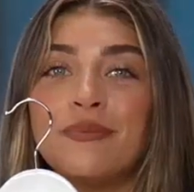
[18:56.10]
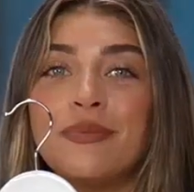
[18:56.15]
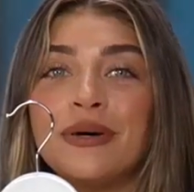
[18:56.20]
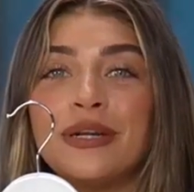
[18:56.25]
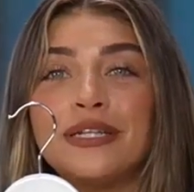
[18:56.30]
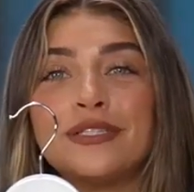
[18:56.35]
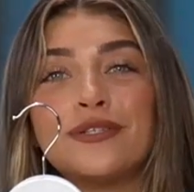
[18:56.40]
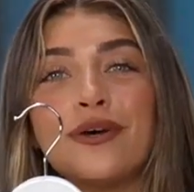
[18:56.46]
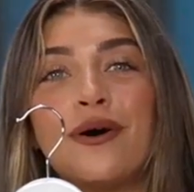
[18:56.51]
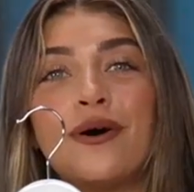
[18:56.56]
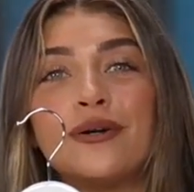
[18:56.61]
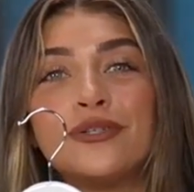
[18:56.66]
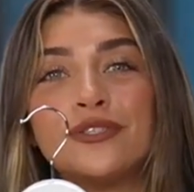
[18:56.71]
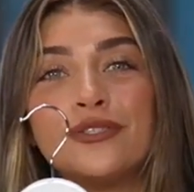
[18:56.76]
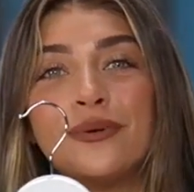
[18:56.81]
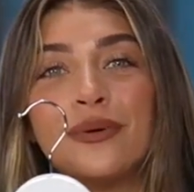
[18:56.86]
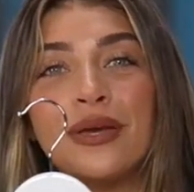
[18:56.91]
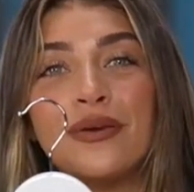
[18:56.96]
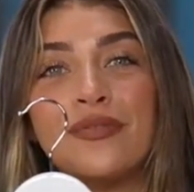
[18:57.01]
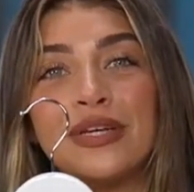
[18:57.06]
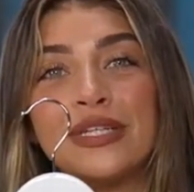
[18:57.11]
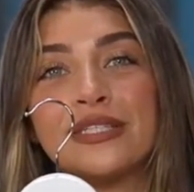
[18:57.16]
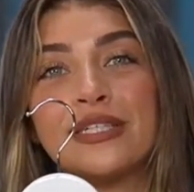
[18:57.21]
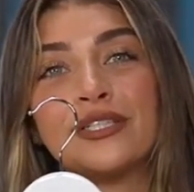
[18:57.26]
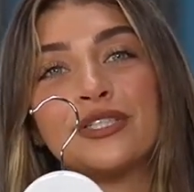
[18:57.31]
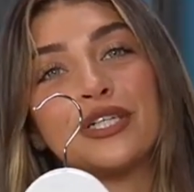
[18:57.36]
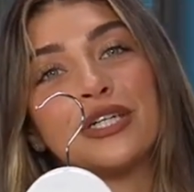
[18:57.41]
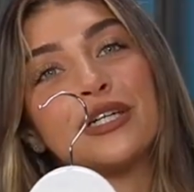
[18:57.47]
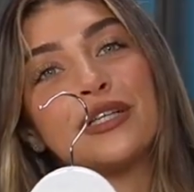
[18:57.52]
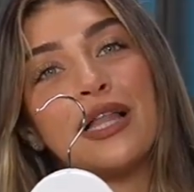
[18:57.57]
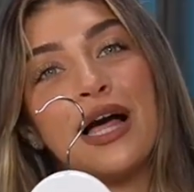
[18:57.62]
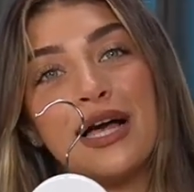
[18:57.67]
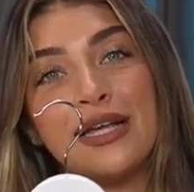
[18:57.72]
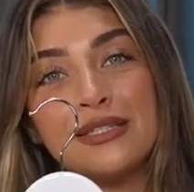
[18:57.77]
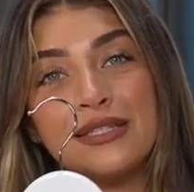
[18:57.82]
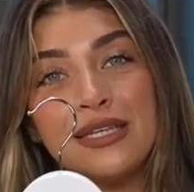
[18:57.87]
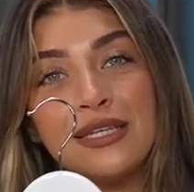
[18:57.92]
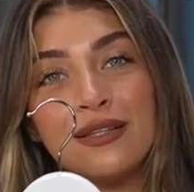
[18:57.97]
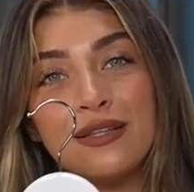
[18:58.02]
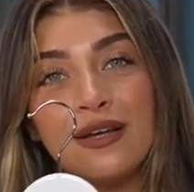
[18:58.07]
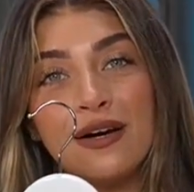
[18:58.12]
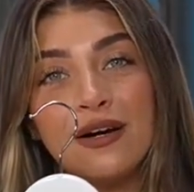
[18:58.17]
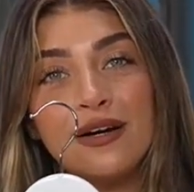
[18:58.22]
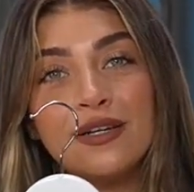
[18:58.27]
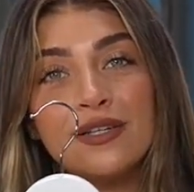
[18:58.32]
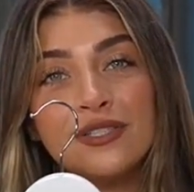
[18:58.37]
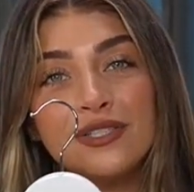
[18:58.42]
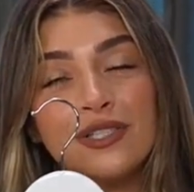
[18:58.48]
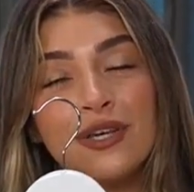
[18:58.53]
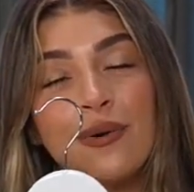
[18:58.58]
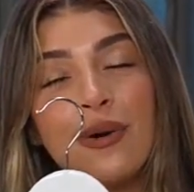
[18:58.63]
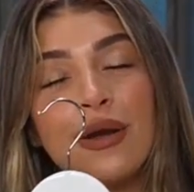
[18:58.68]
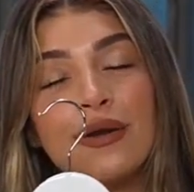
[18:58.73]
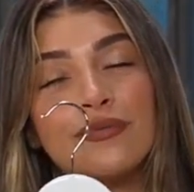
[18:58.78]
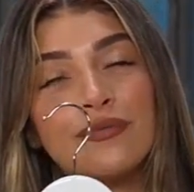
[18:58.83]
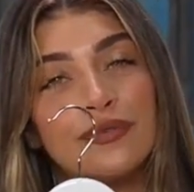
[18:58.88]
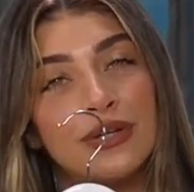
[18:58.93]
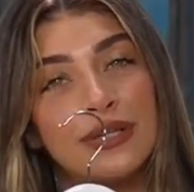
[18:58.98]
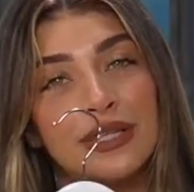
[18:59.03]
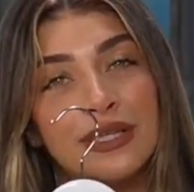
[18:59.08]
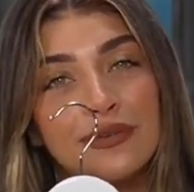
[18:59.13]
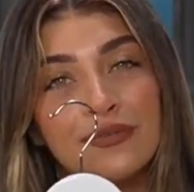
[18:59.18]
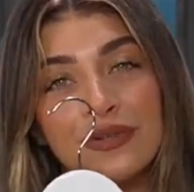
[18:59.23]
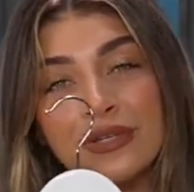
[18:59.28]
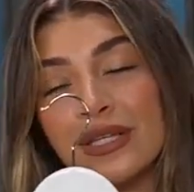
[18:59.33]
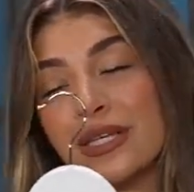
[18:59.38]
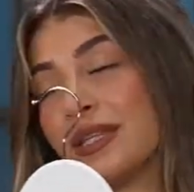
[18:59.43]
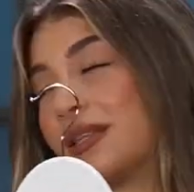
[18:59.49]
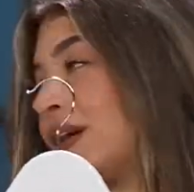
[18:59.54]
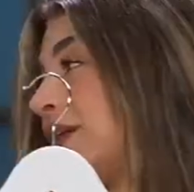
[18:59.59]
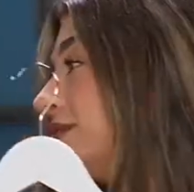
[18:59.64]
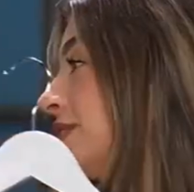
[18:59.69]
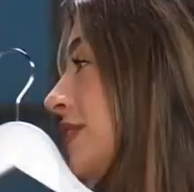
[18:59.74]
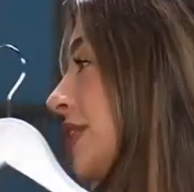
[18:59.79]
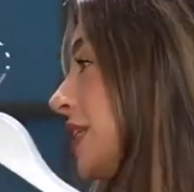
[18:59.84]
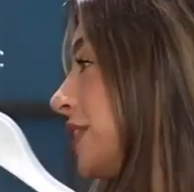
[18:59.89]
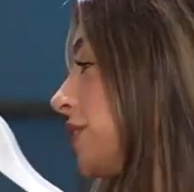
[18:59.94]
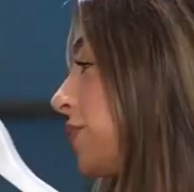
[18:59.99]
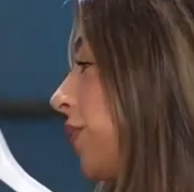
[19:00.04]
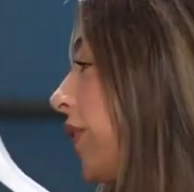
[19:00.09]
but it's also giving such a classy look. So I really, really loved this